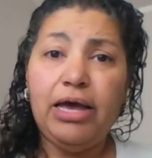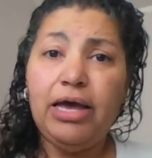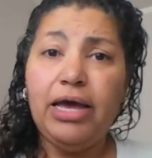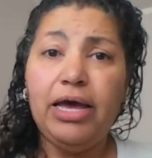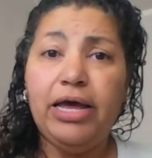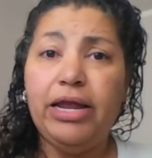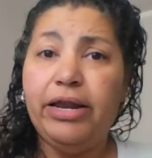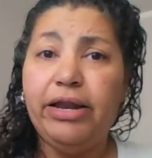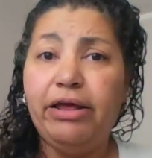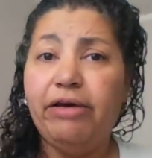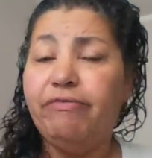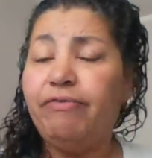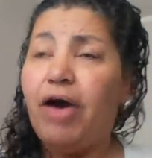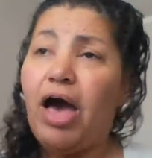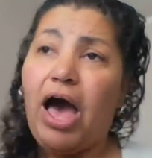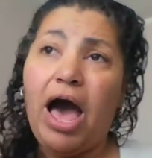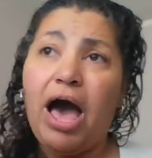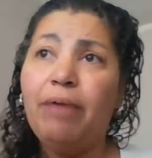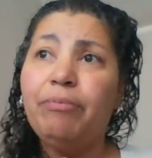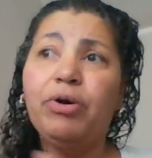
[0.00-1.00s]
and if
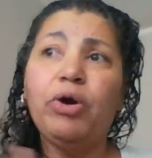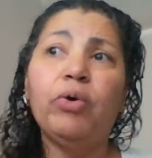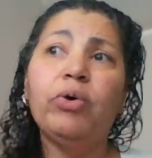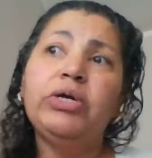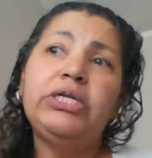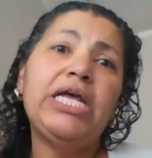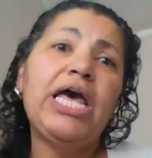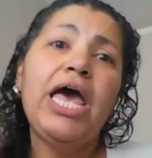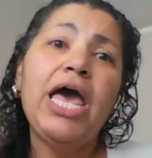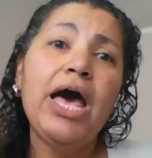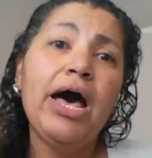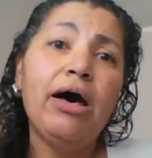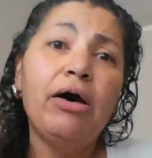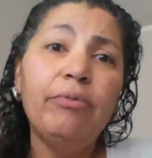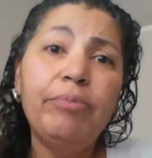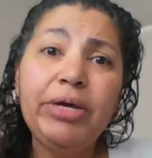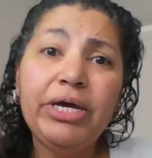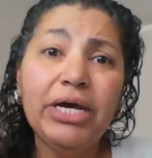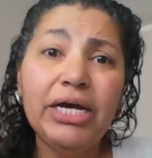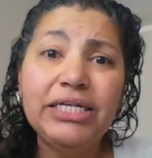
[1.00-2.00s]
I'm going to hell
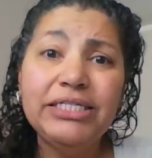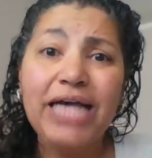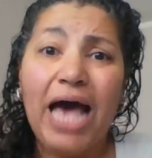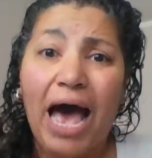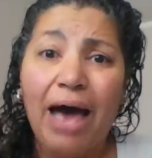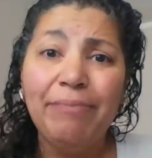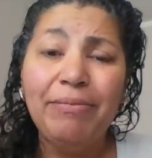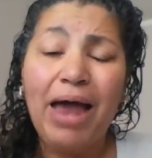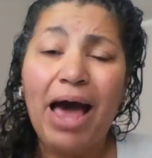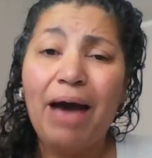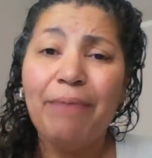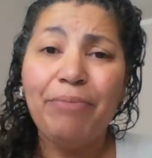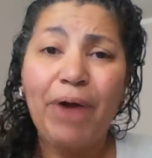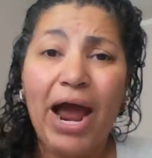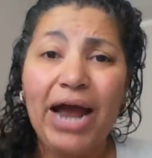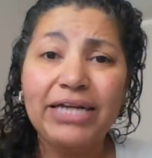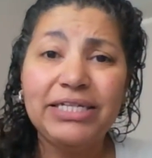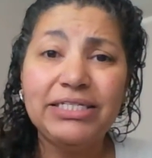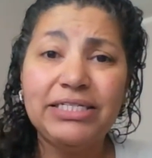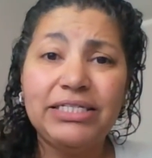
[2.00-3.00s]
because I'm not
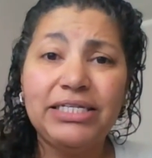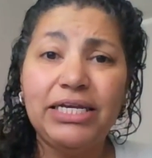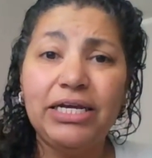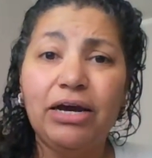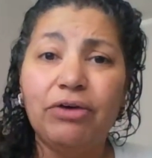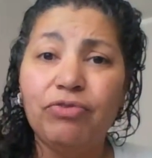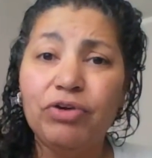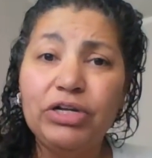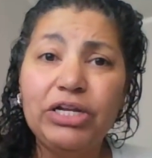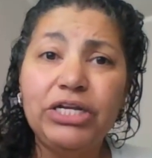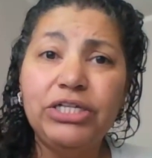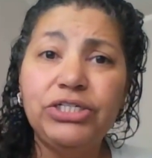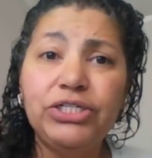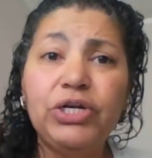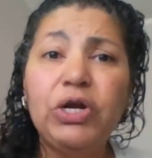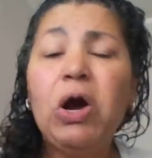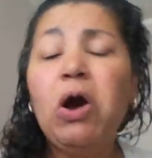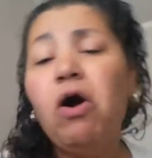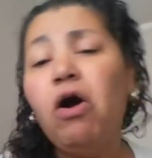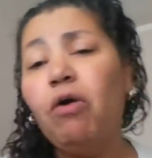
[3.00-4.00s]
practicing a
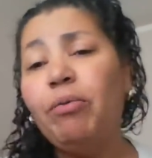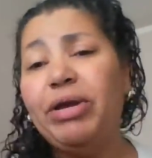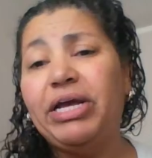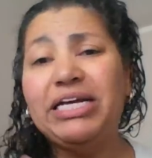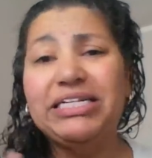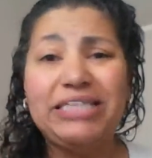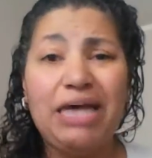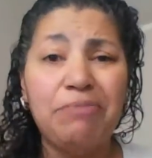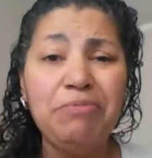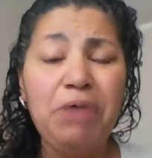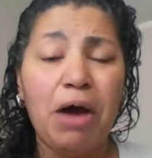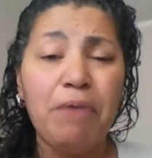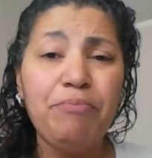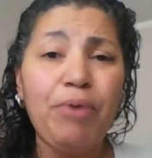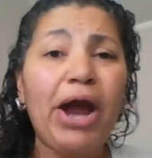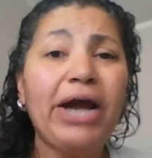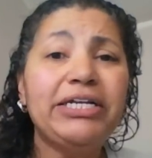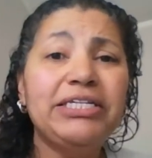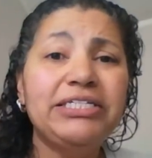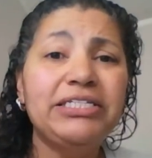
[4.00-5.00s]
religion or because I'm not
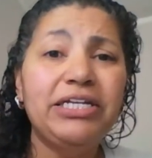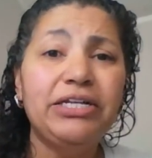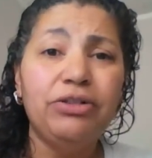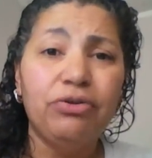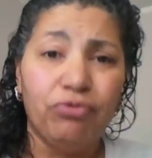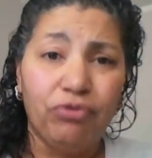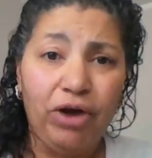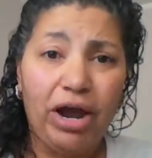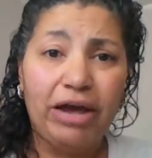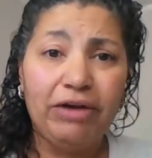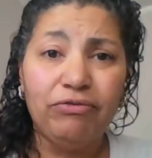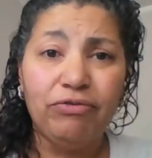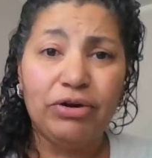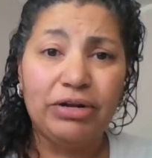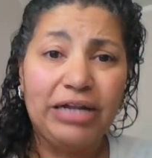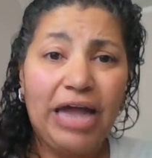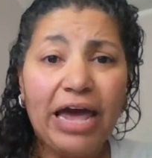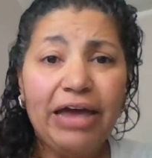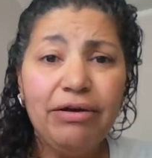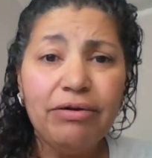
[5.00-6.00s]
practicing the right,
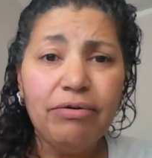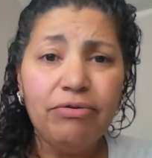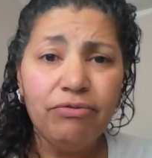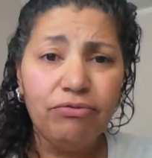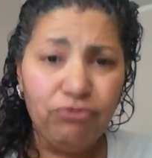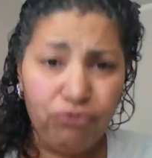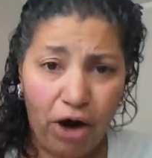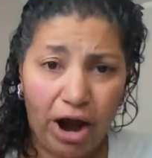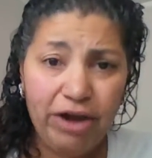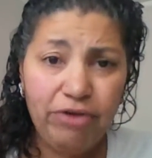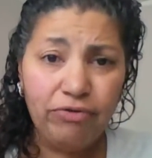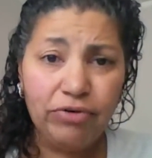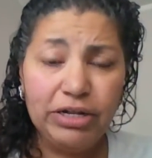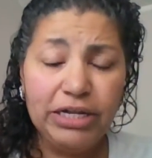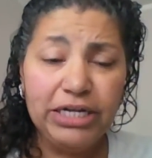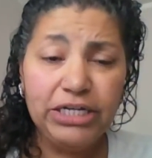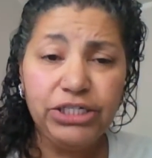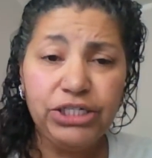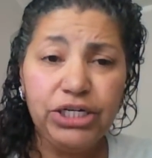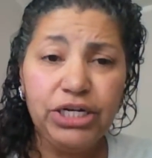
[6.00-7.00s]
right, right
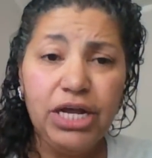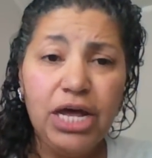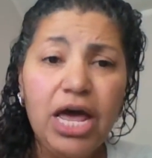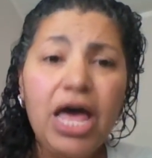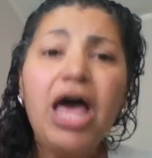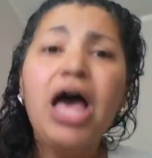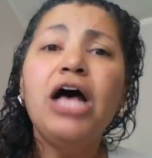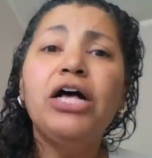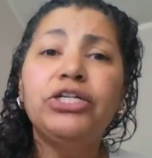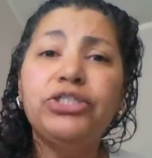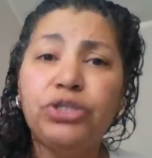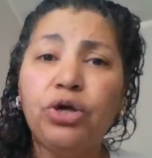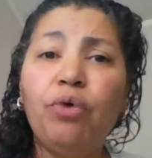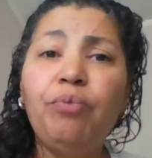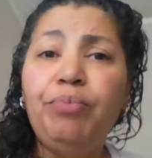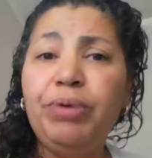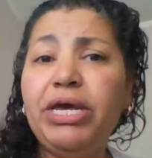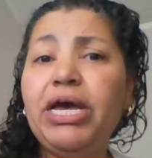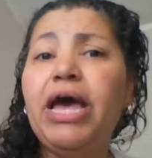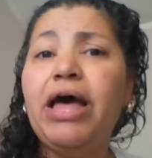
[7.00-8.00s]
religion, so
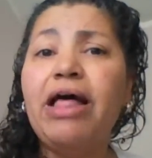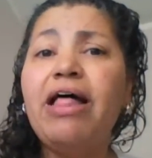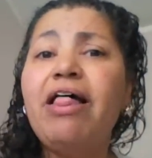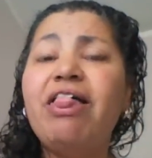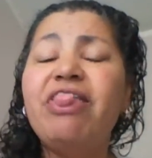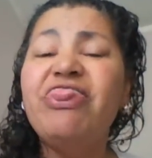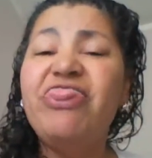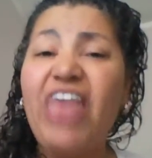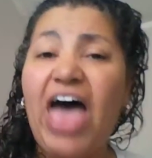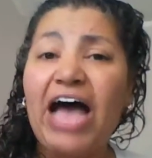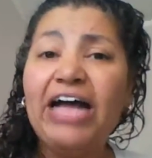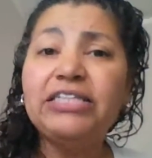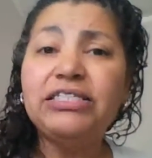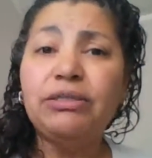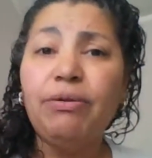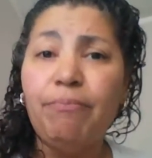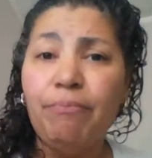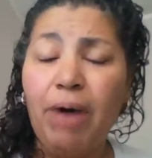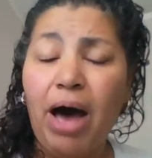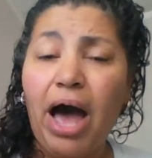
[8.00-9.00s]
be it.
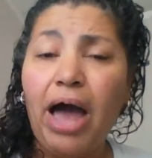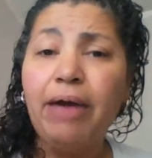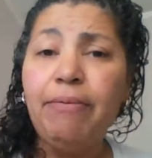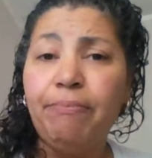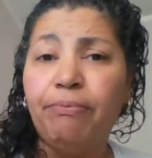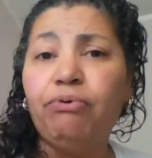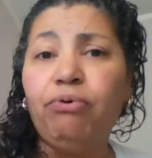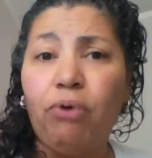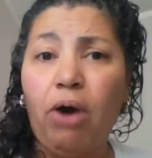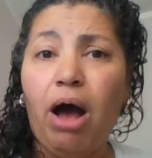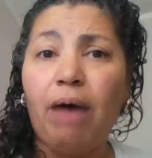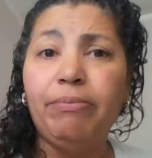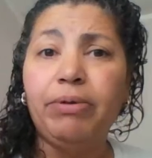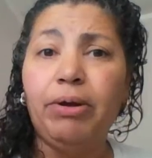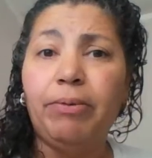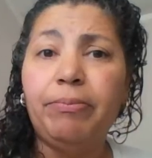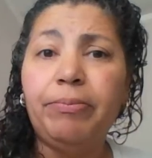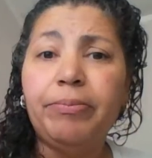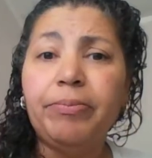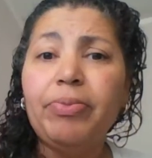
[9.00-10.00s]
That's my
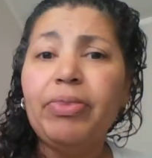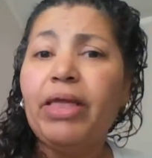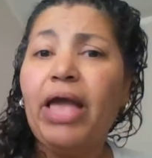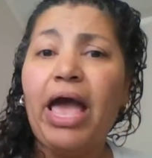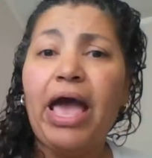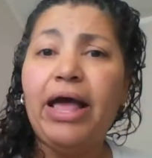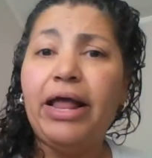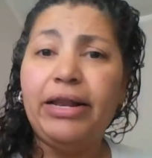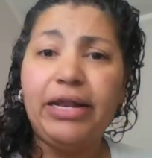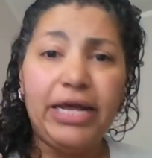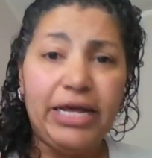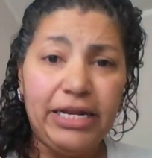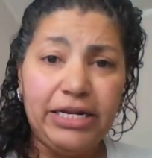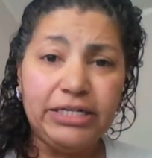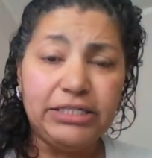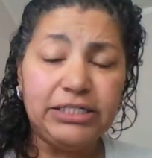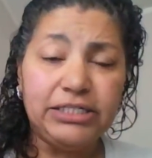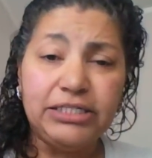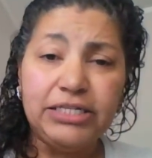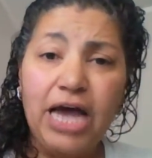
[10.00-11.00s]
problem. And it
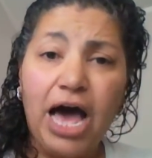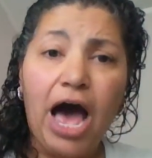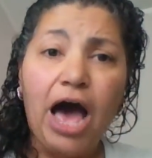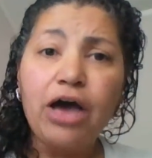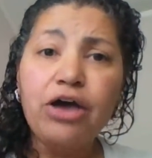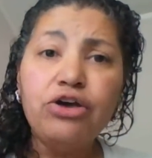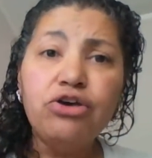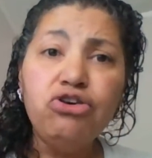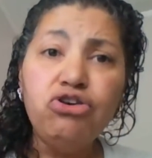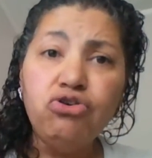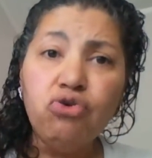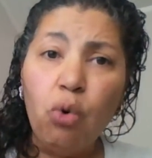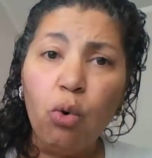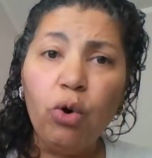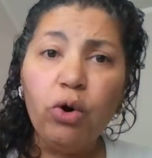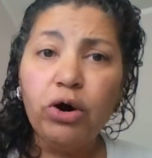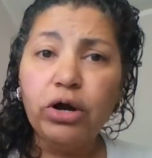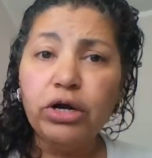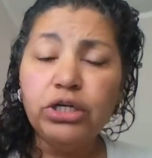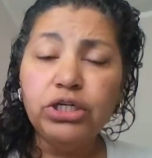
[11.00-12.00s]
is not
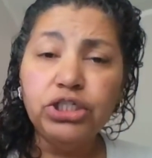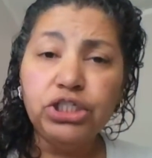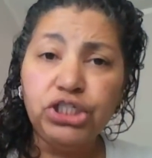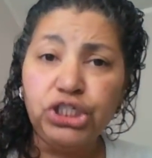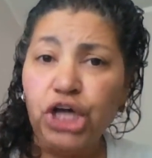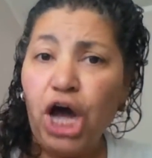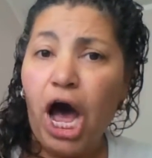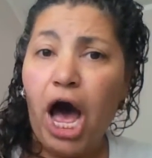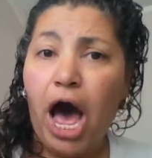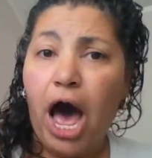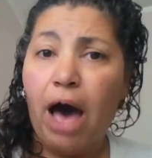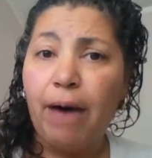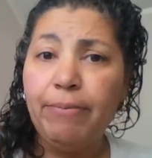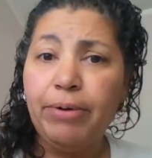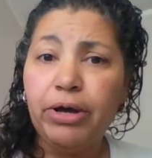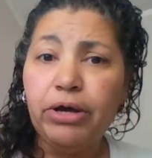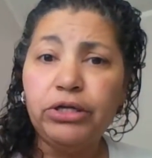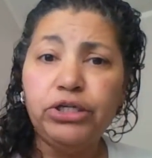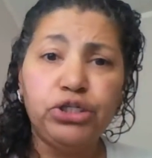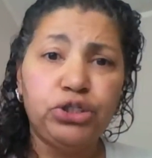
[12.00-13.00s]
your job
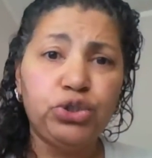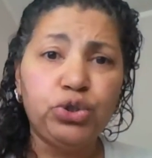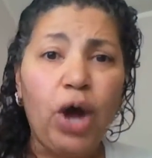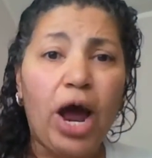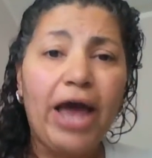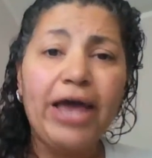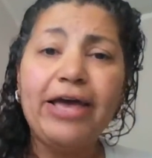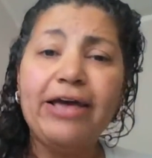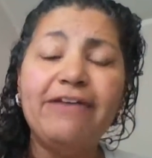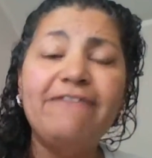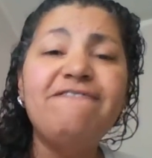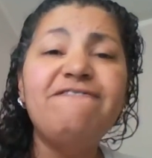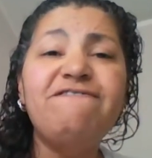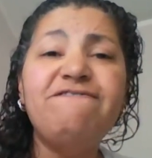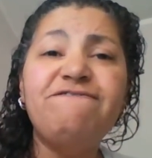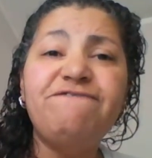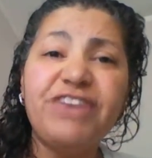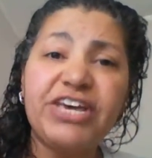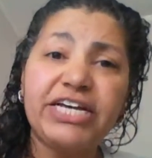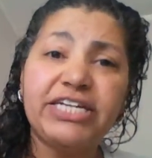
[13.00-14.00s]
to try and
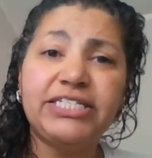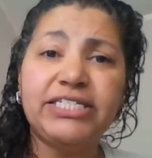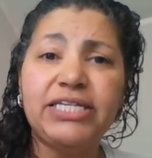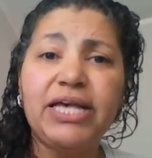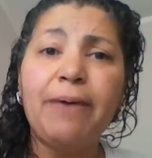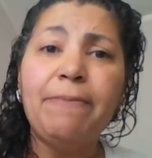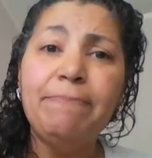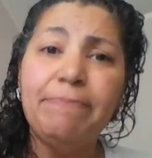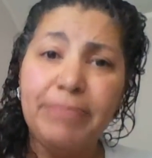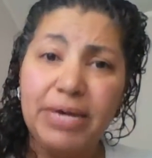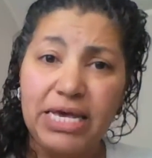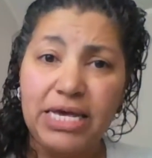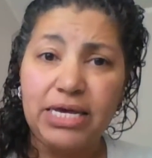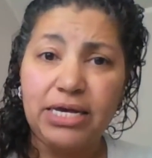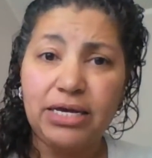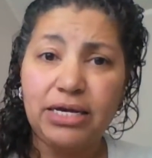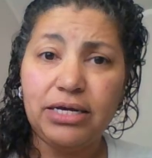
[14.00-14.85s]
fix me.